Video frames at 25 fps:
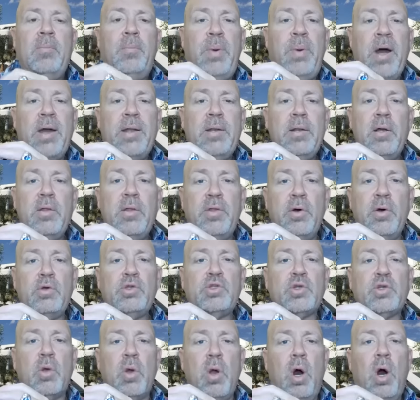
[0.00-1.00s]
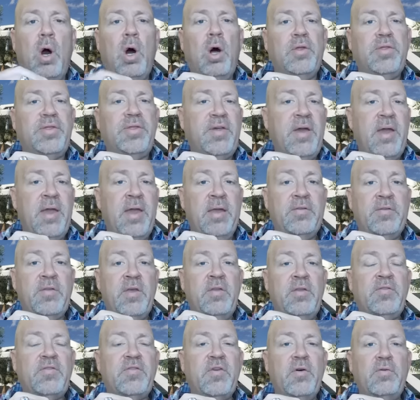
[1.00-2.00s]
But those are all
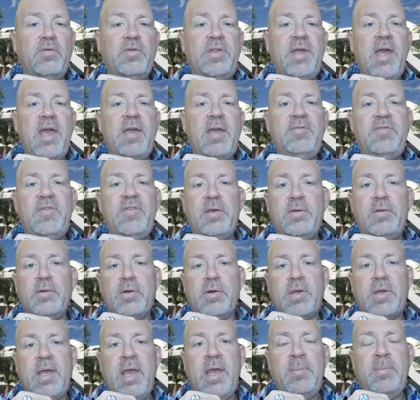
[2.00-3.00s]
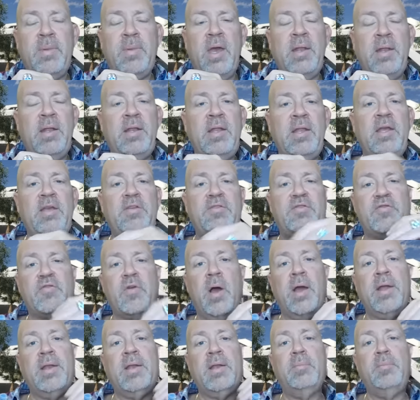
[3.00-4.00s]
things. And so Dave Ziegler came in and he's
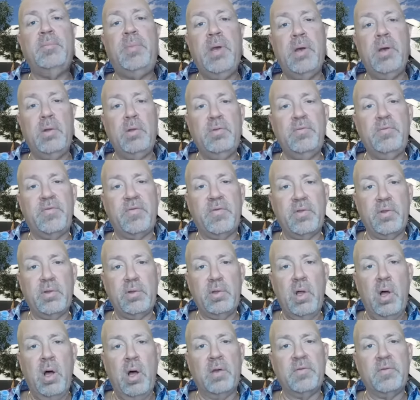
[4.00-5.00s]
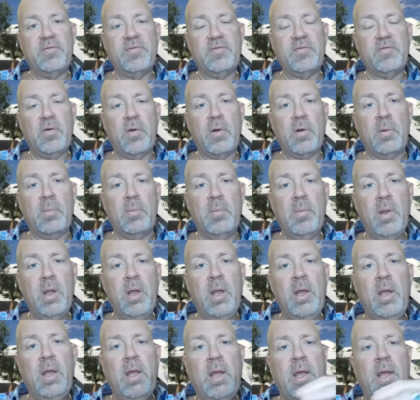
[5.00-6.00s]
trying to build for the long term.
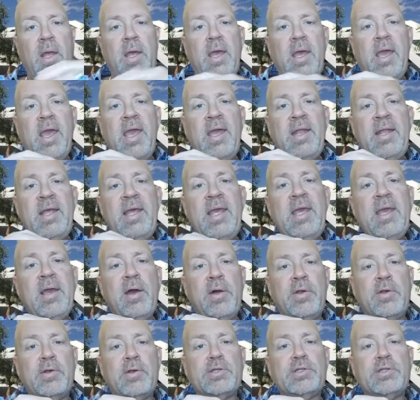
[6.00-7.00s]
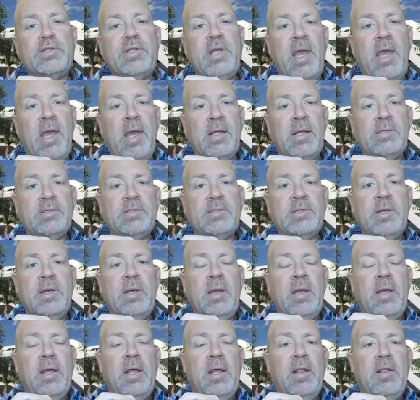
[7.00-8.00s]
And he understands
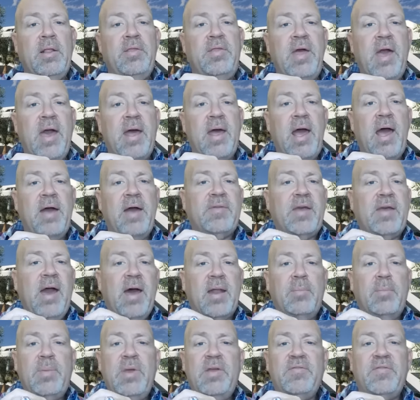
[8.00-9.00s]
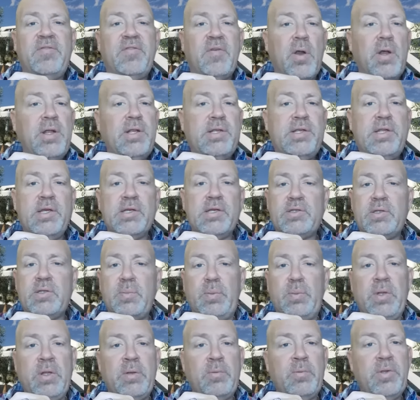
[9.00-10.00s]
that I've got to be very
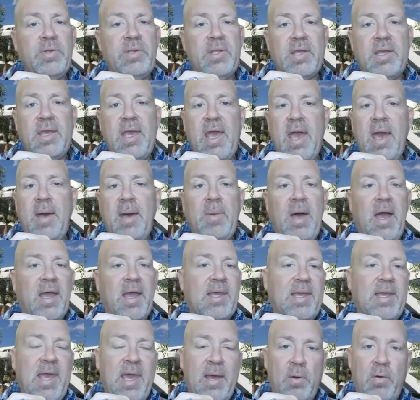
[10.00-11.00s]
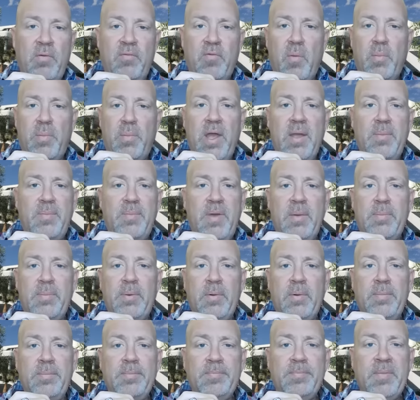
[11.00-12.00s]
disciplined with the cap. I can't overpay
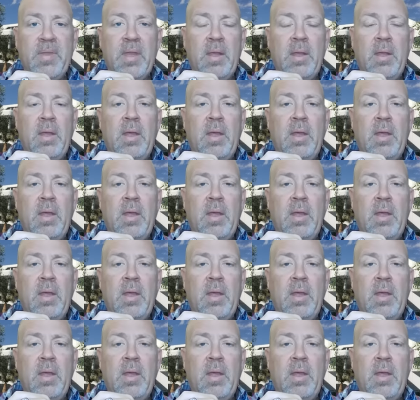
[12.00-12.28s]
people.